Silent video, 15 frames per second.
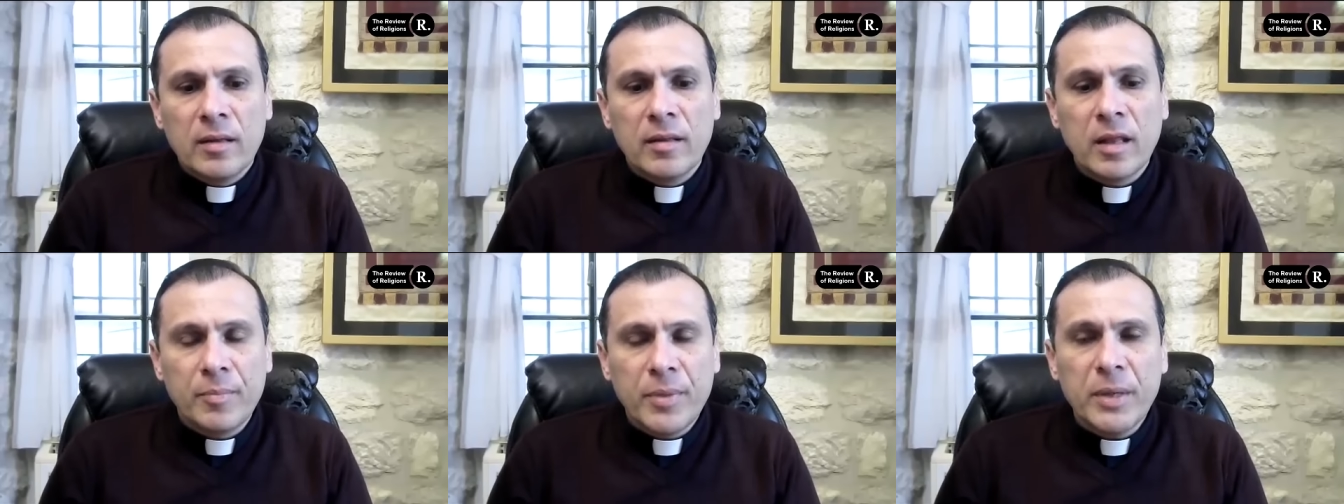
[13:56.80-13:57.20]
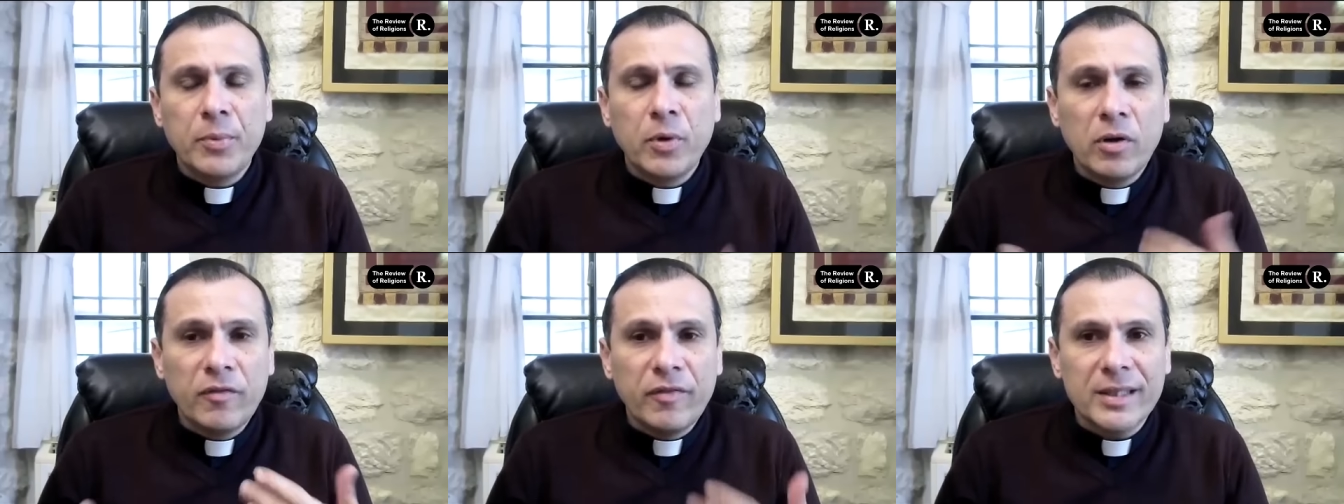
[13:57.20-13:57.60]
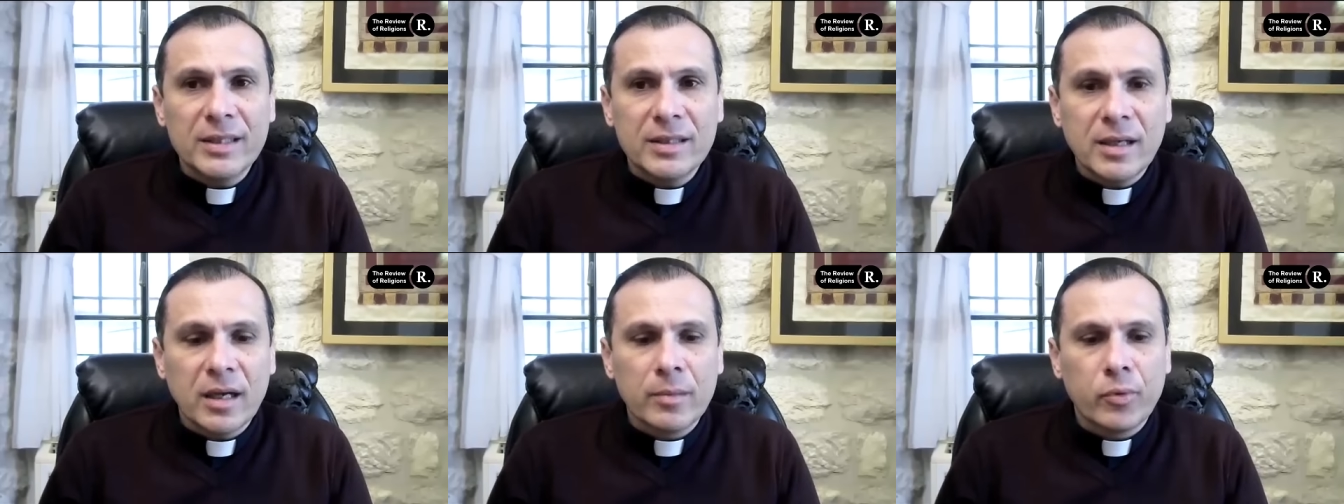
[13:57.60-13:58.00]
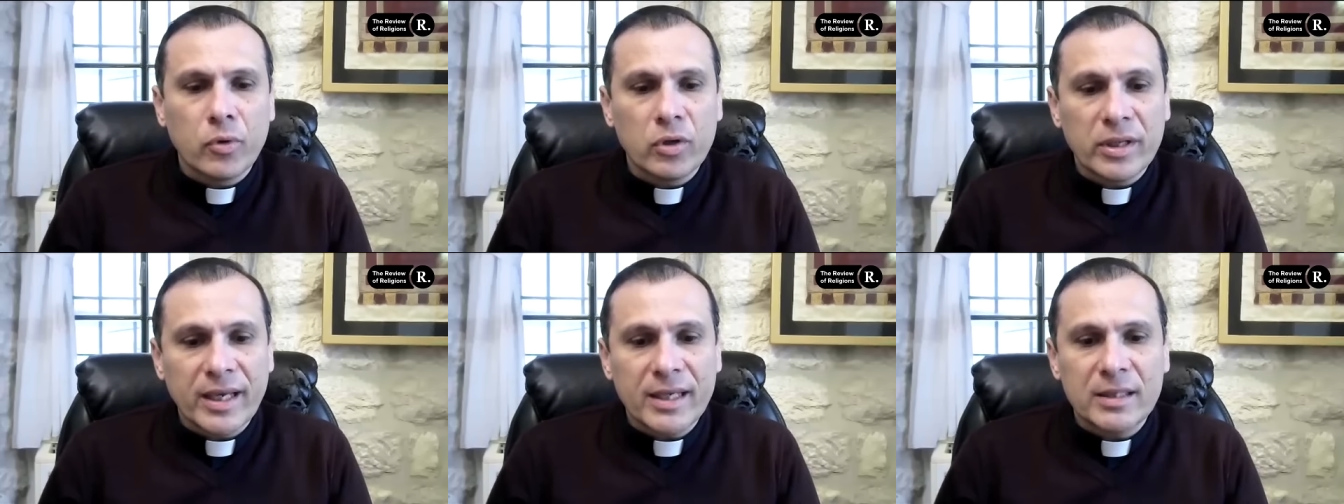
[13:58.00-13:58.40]
The people of Gaza are
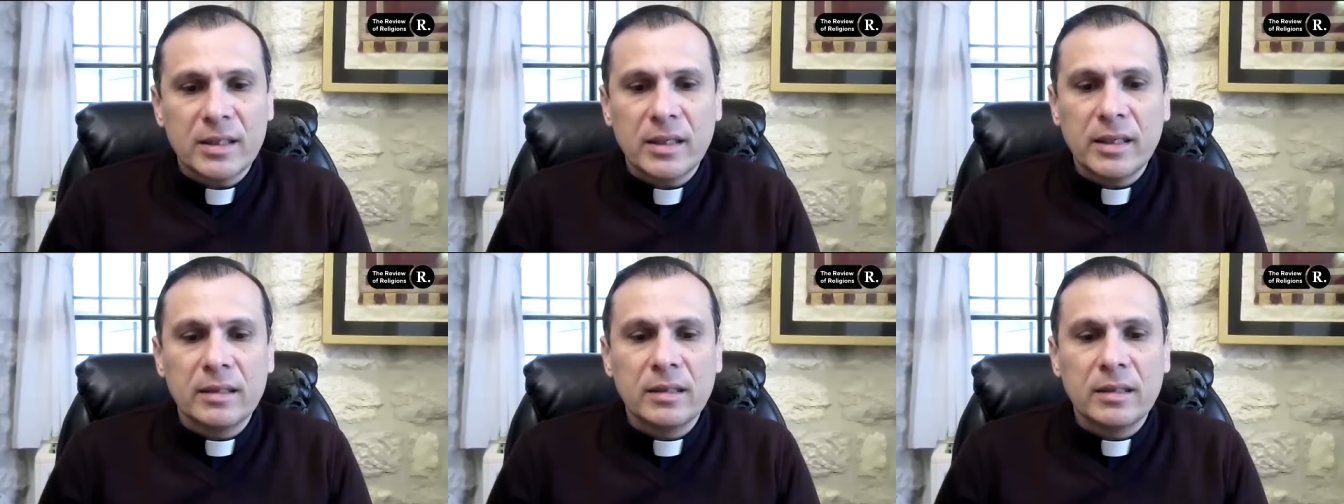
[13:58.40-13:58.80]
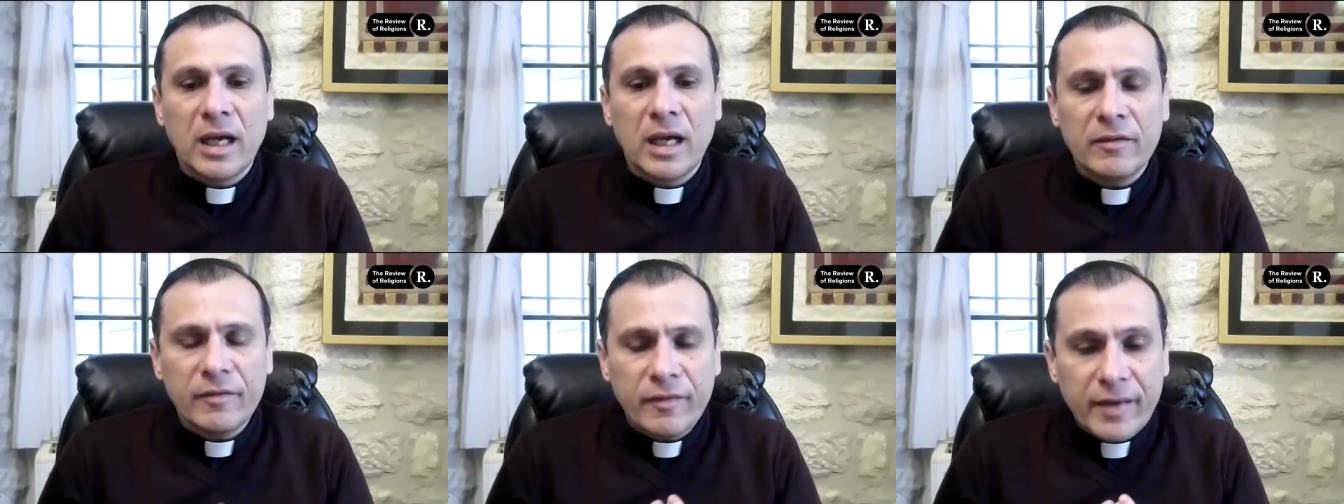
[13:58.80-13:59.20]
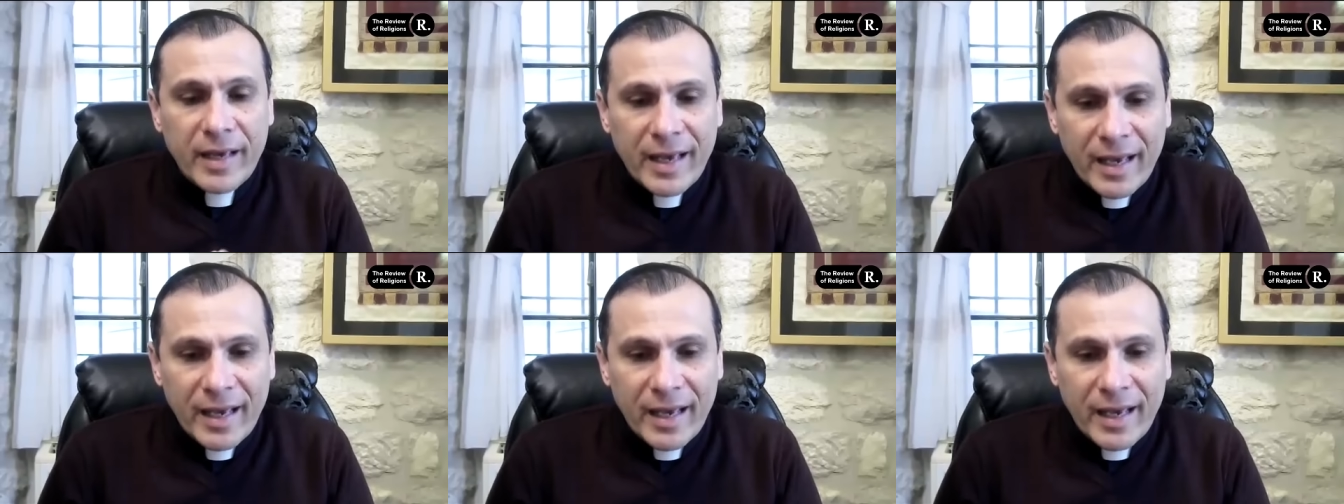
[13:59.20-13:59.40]
broadcasting it live